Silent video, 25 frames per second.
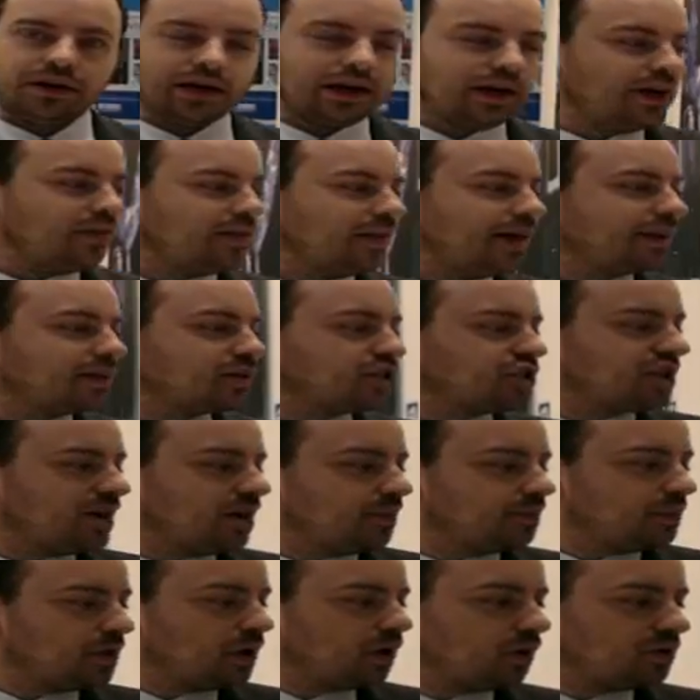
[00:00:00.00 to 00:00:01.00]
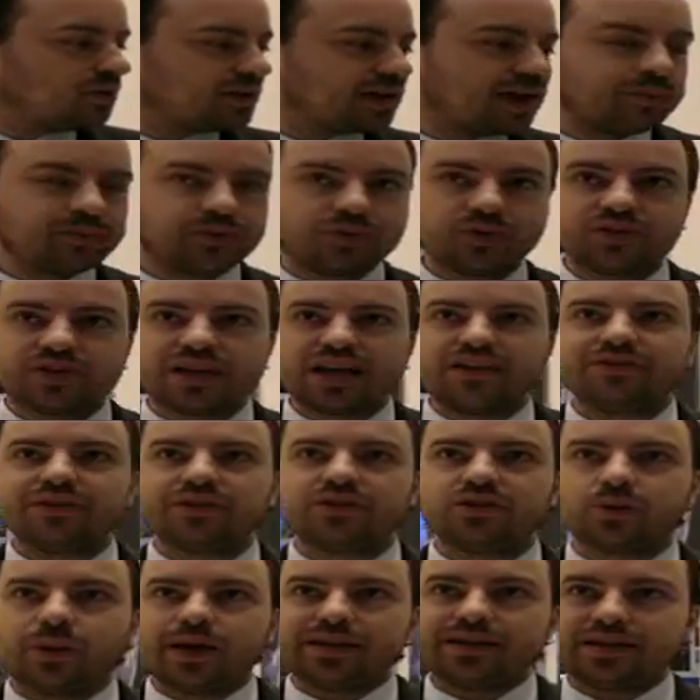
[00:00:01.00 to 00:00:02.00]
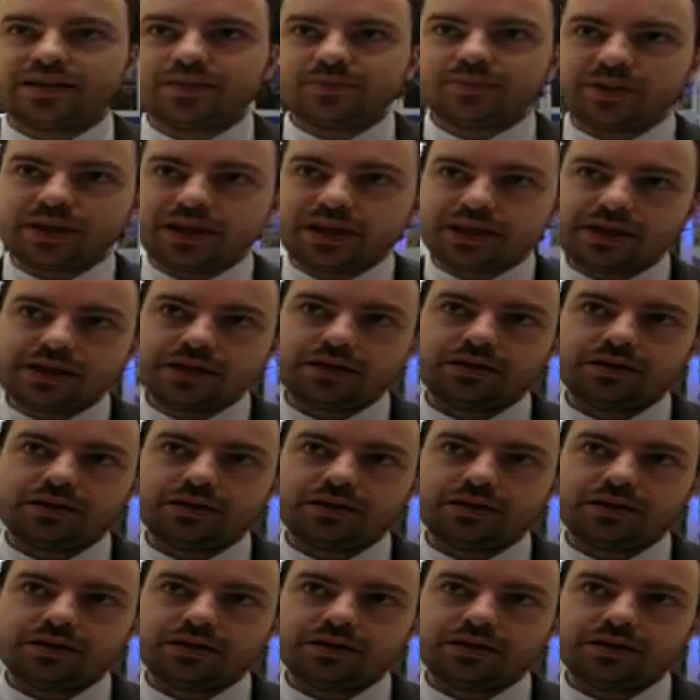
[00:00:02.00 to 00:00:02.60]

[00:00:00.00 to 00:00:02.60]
That chip goes up to 720p.